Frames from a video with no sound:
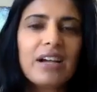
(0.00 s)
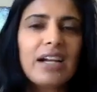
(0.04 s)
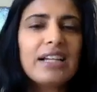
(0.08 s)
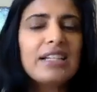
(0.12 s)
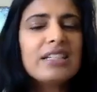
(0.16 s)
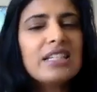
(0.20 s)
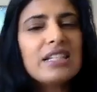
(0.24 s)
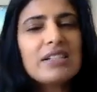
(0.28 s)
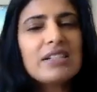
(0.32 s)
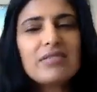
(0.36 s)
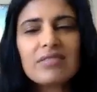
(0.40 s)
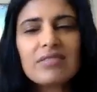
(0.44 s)
I
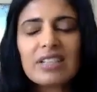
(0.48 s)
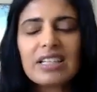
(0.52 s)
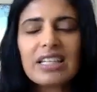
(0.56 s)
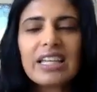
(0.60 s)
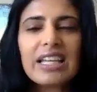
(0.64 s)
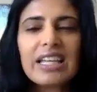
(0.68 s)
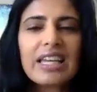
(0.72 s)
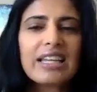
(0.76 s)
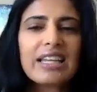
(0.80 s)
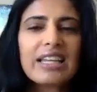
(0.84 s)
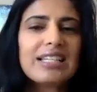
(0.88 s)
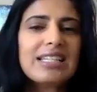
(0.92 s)
didn't really
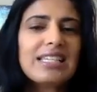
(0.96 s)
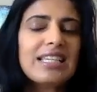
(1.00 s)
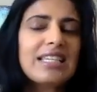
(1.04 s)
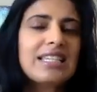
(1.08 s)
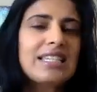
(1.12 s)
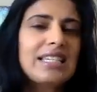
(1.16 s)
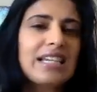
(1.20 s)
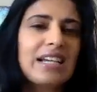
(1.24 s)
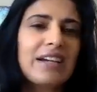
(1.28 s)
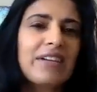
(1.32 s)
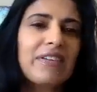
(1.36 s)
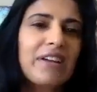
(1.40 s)
get into
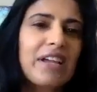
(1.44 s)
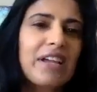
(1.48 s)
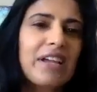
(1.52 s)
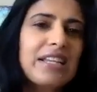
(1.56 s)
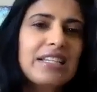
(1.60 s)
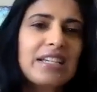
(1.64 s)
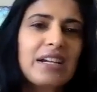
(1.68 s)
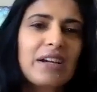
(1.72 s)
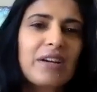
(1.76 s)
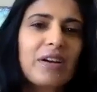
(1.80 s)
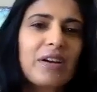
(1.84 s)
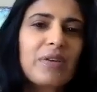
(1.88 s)
dairy.
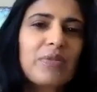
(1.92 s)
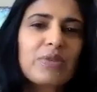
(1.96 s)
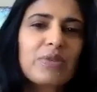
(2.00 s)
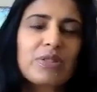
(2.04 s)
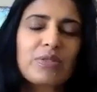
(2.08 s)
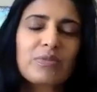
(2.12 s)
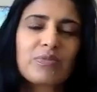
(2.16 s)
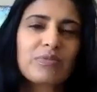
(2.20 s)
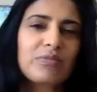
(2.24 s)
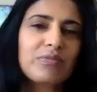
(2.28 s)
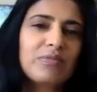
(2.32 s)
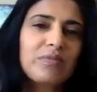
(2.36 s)
Dairy
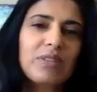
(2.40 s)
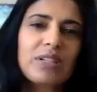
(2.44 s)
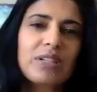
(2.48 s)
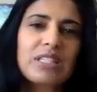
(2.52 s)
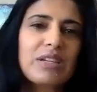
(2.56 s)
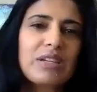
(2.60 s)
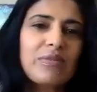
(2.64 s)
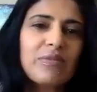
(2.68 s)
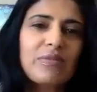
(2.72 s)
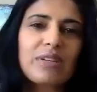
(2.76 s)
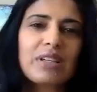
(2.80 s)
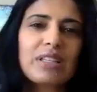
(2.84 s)

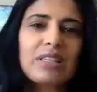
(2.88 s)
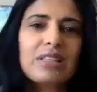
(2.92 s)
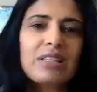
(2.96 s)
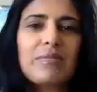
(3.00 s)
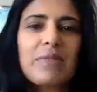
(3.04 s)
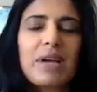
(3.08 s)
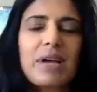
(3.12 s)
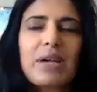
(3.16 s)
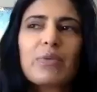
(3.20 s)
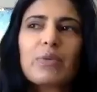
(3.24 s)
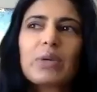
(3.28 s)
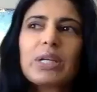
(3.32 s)
wasn't really
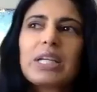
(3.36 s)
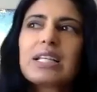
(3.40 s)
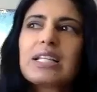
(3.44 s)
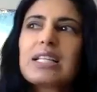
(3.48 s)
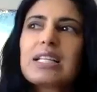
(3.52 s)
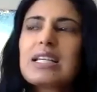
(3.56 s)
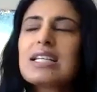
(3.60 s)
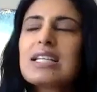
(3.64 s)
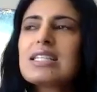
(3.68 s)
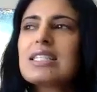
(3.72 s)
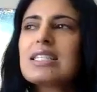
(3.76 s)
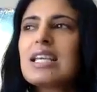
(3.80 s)
my
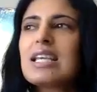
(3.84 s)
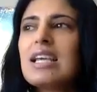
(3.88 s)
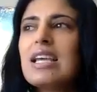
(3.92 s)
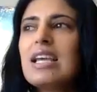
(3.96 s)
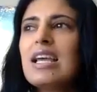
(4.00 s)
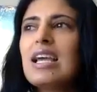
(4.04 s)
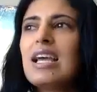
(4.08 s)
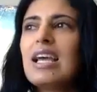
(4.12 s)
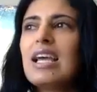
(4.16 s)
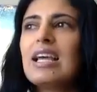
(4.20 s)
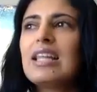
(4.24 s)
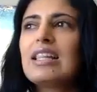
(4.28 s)
weakness.
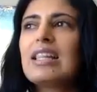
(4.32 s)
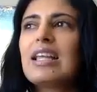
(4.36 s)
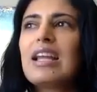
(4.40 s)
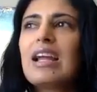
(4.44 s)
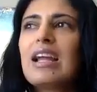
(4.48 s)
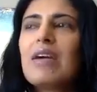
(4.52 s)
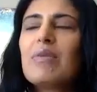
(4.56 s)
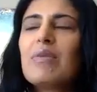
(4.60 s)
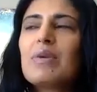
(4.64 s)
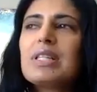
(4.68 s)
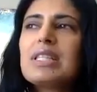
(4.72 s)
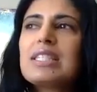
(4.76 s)
And then
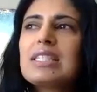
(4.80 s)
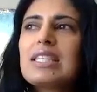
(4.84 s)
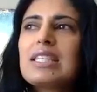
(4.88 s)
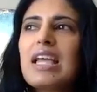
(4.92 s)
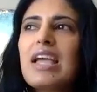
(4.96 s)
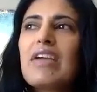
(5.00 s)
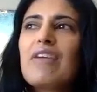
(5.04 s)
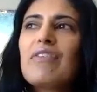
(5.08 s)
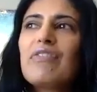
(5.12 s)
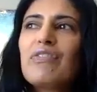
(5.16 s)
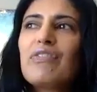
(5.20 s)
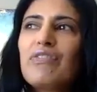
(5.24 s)
I would
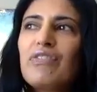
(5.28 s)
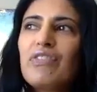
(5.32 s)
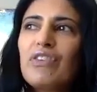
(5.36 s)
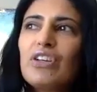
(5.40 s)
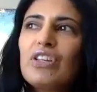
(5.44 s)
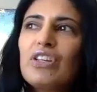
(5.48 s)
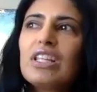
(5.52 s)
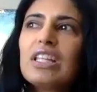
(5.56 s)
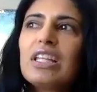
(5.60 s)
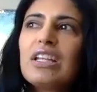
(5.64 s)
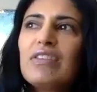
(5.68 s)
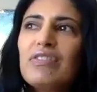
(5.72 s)
say
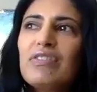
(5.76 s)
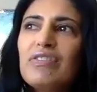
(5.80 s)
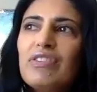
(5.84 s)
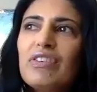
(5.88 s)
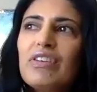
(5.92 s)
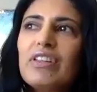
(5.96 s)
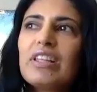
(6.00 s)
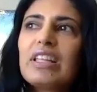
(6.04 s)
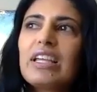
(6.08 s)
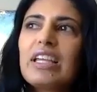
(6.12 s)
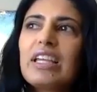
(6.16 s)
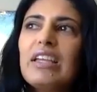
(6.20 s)
fully,
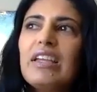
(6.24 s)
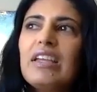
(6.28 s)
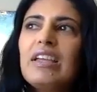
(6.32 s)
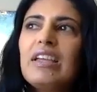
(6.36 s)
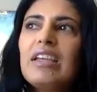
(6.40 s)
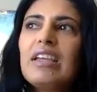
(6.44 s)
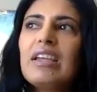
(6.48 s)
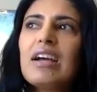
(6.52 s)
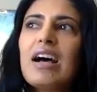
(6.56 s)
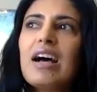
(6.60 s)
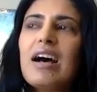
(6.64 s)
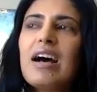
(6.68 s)

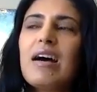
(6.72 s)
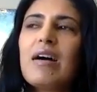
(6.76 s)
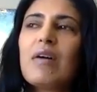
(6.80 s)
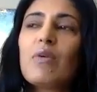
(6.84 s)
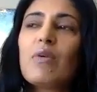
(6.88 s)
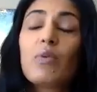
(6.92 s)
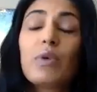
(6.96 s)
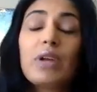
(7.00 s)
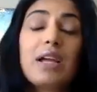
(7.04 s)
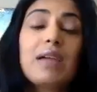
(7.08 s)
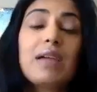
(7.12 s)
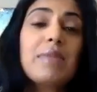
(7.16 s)

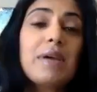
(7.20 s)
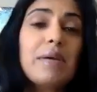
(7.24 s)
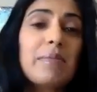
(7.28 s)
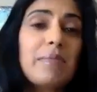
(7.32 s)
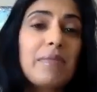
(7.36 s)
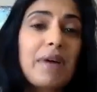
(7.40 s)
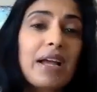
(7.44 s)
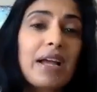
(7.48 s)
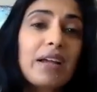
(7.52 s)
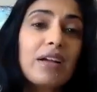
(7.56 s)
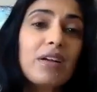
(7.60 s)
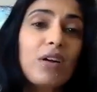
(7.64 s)
when I met
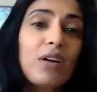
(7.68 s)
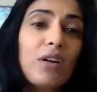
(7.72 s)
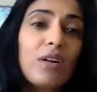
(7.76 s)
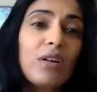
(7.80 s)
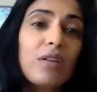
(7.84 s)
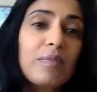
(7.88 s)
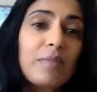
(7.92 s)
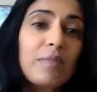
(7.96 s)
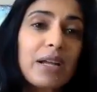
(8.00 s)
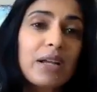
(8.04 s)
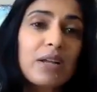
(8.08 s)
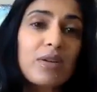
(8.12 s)

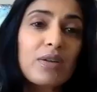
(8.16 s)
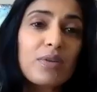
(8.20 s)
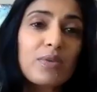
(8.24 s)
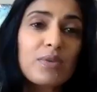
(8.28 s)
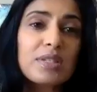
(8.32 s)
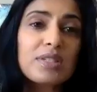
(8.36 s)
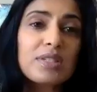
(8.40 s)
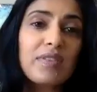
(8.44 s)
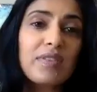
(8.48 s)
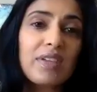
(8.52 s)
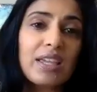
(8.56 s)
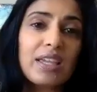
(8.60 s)
Michael
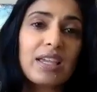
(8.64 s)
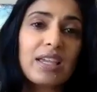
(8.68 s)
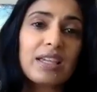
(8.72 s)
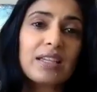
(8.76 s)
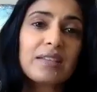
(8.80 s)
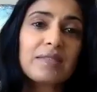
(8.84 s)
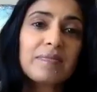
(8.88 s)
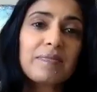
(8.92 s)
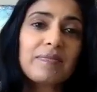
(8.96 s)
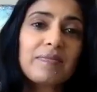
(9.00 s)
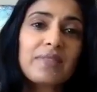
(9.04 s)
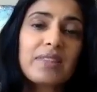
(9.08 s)
was
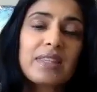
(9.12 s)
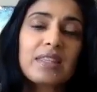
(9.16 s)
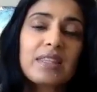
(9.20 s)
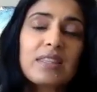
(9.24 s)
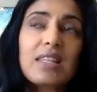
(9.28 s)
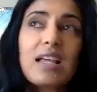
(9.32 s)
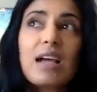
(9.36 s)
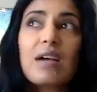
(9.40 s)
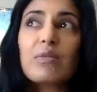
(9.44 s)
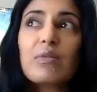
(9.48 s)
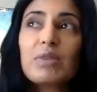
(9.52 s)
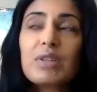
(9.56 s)
vegan.
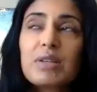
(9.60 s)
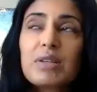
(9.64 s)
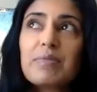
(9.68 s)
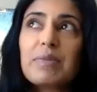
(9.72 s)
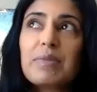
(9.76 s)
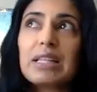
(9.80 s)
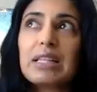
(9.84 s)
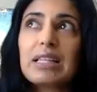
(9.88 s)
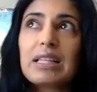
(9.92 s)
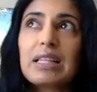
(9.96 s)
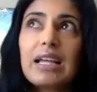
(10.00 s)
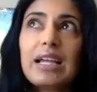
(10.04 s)
That would have
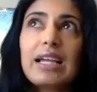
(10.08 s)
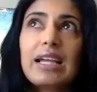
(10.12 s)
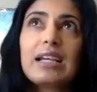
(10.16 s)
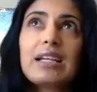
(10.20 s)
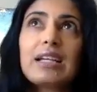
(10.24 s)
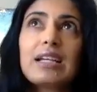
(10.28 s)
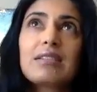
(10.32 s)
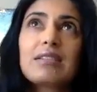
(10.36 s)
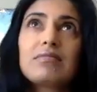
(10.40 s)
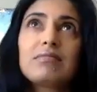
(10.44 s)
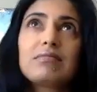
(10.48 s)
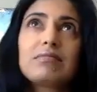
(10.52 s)
been like
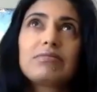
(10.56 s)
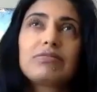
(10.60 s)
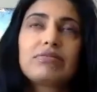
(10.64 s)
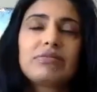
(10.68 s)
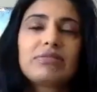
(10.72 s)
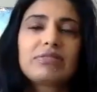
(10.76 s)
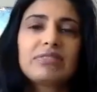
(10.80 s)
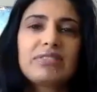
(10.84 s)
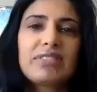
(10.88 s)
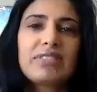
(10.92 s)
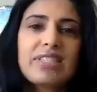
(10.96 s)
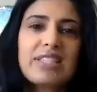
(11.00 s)

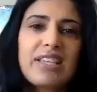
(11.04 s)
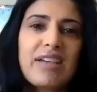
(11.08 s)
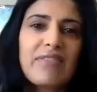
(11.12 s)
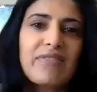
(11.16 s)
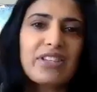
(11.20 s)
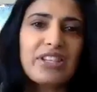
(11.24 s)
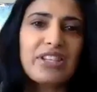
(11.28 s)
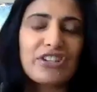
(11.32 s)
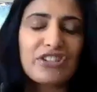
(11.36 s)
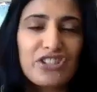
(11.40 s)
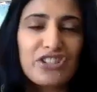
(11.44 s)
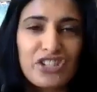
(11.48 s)

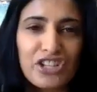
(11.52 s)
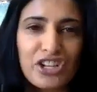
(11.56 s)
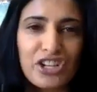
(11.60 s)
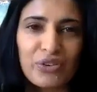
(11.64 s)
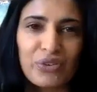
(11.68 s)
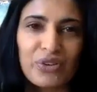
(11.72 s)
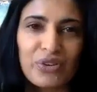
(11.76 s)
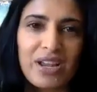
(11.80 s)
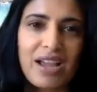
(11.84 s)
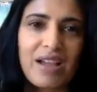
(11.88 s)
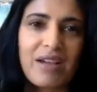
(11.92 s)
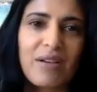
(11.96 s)
7 years ago
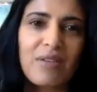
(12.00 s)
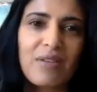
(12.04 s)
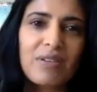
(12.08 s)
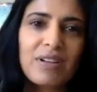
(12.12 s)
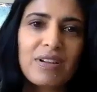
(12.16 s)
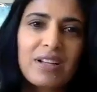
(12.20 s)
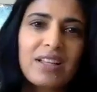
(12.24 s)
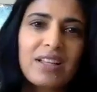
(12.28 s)
now.